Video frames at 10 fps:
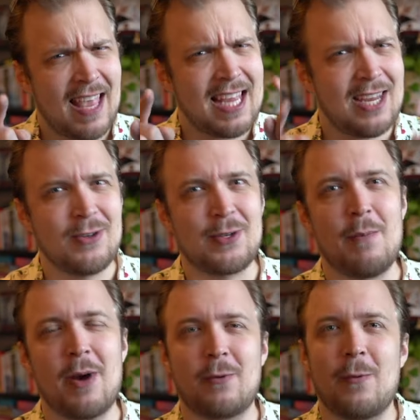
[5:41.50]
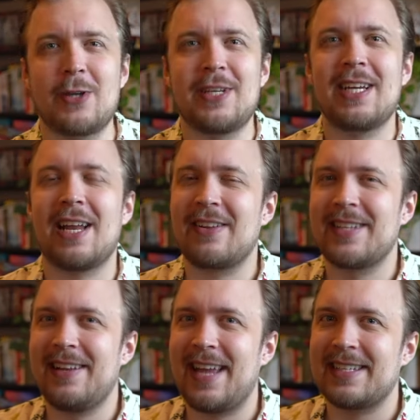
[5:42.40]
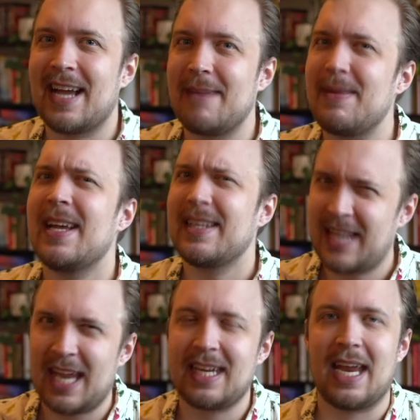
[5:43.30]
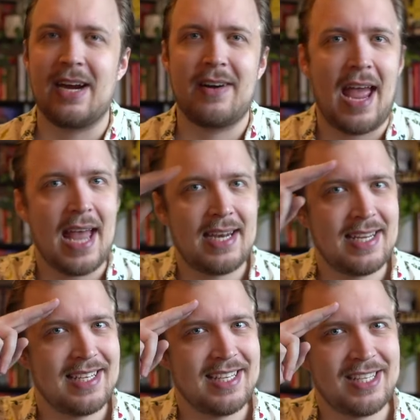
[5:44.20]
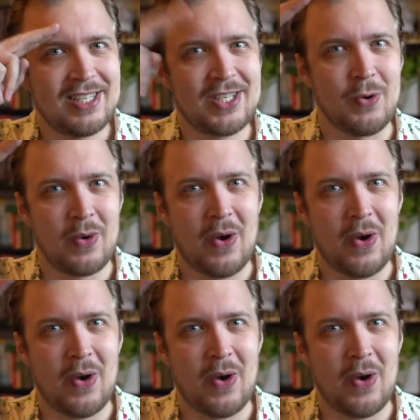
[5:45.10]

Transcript: Thank you so much for watching, and until next time, take care and so